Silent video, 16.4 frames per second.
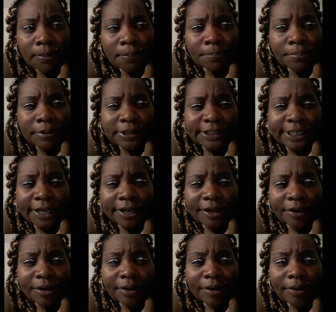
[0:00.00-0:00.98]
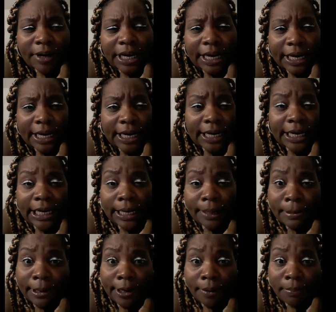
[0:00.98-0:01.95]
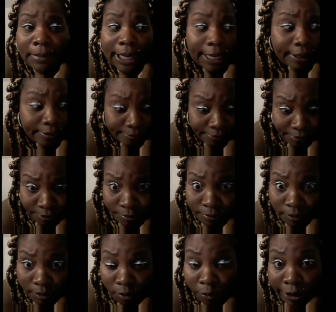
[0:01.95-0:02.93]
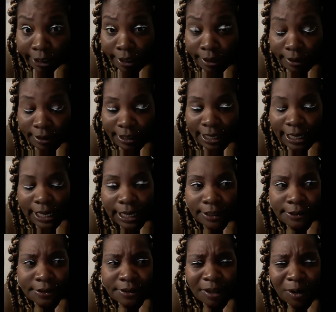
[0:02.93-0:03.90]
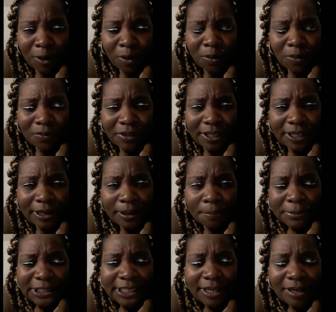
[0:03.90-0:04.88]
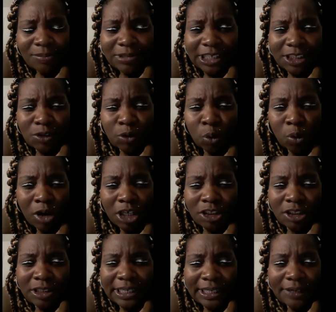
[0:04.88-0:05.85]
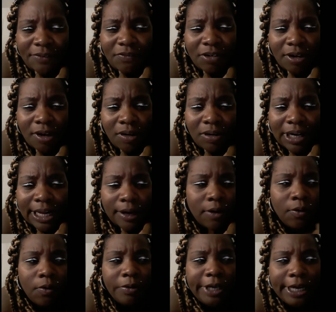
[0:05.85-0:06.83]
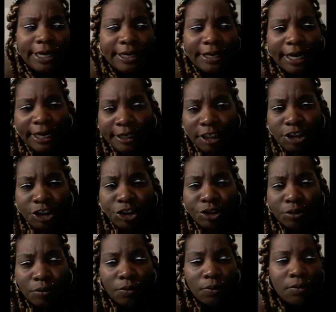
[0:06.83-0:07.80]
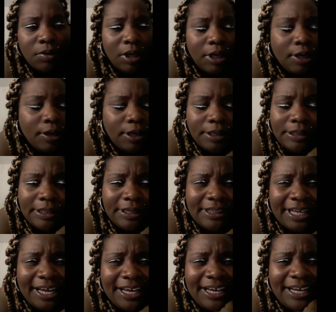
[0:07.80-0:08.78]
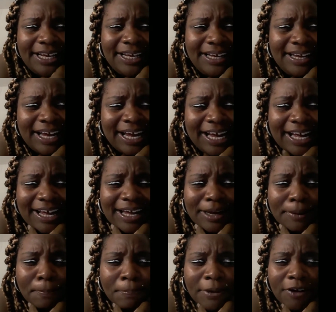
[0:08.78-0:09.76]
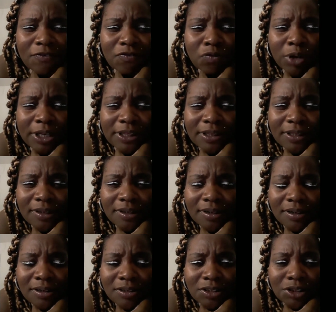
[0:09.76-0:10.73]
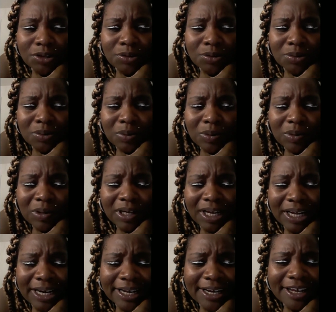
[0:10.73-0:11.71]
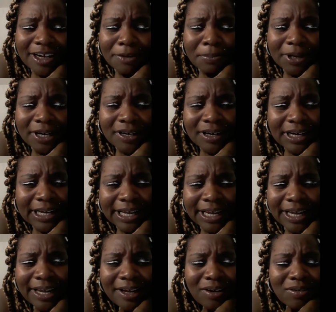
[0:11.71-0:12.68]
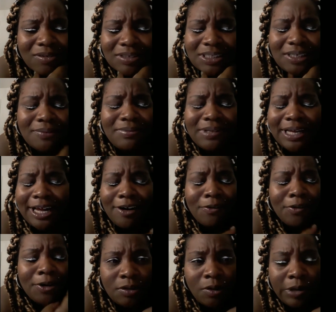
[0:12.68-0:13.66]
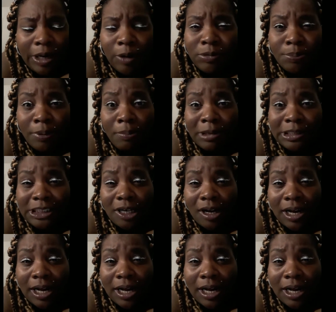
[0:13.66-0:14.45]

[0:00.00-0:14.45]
protected her, and he came at them like, okay. So them, instead of them squashing and leaving alone, like, oh, okay, this you. They had beef with the dude. They could have been in a gang or something. I don't know. So that was pretty much